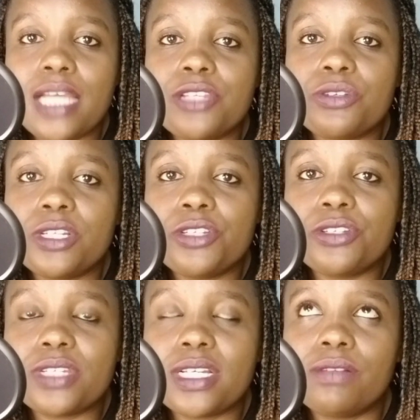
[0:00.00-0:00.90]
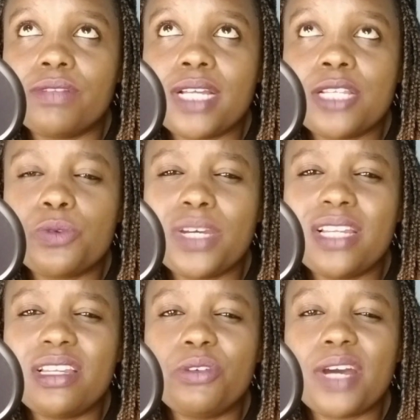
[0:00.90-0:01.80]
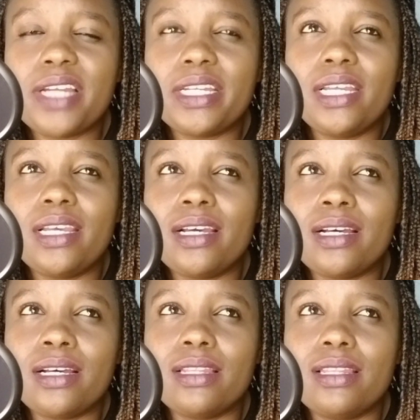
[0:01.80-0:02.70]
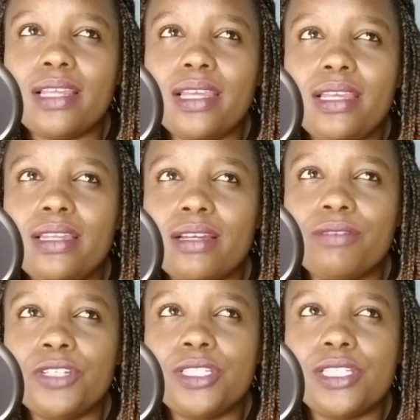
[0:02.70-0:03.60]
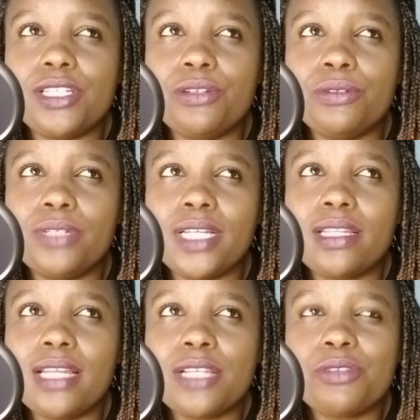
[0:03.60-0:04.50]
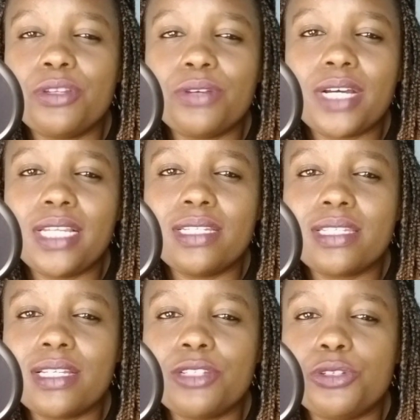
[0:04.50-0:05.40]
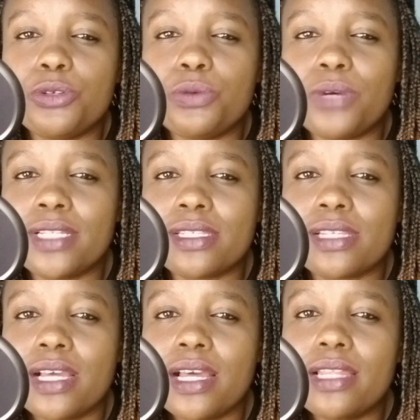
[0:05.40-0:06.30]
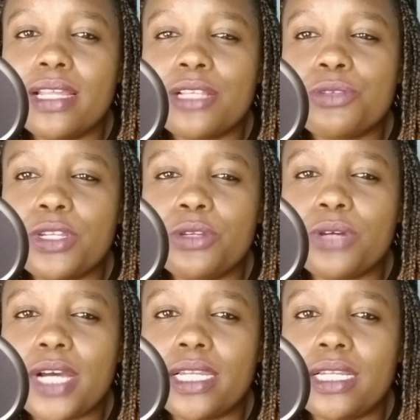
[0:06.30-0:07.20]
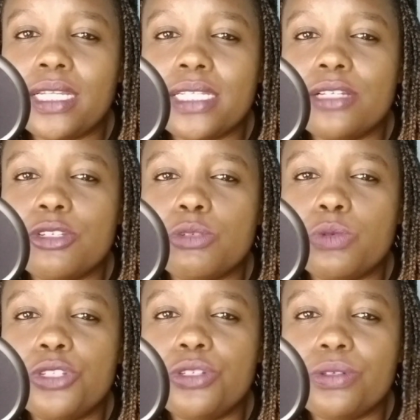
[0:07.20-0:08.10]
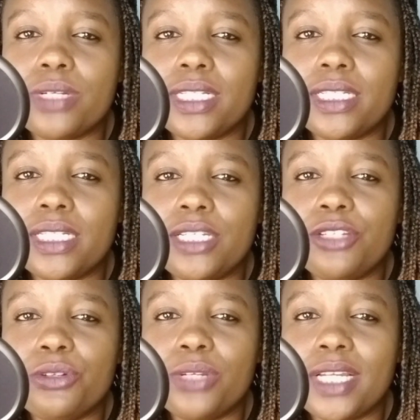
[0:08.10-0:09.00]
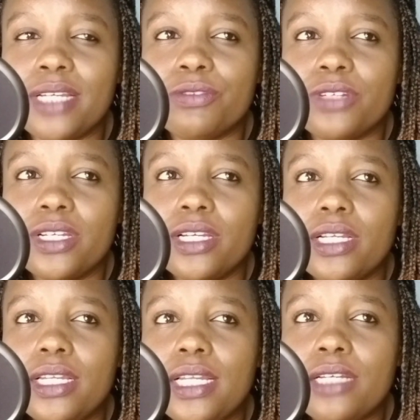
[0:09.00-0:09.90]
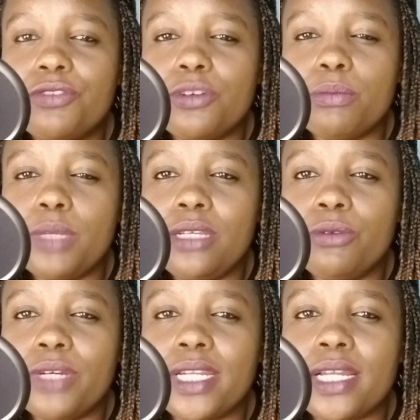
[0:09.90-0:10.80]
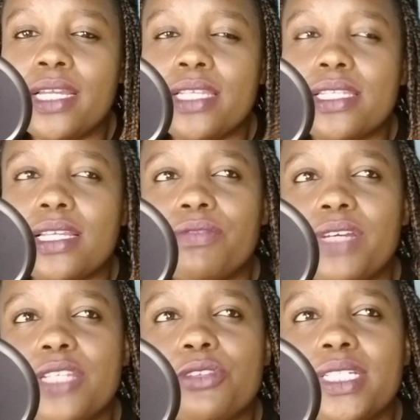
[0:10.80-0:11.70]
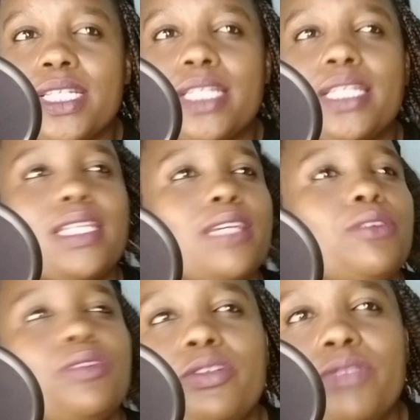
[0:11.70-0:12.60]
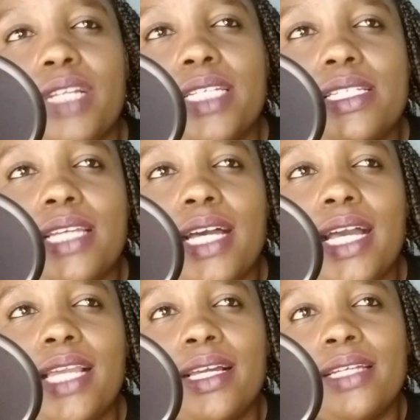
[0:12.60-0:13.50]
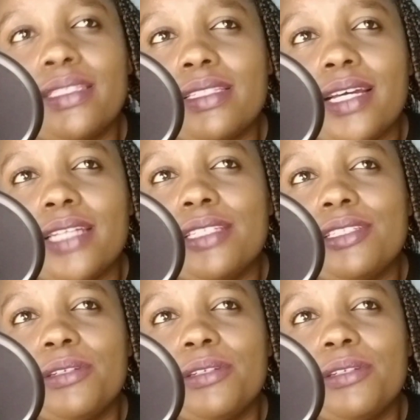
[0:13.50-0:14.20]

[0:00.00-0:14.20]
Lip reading: isolate yourself, that's when you can hear the inner voice in you. Like, that's when you can listen to your wants. That's when you can listen to what you really need in your life. Like, for me, when I self-isolated the whole of last year, I learned that.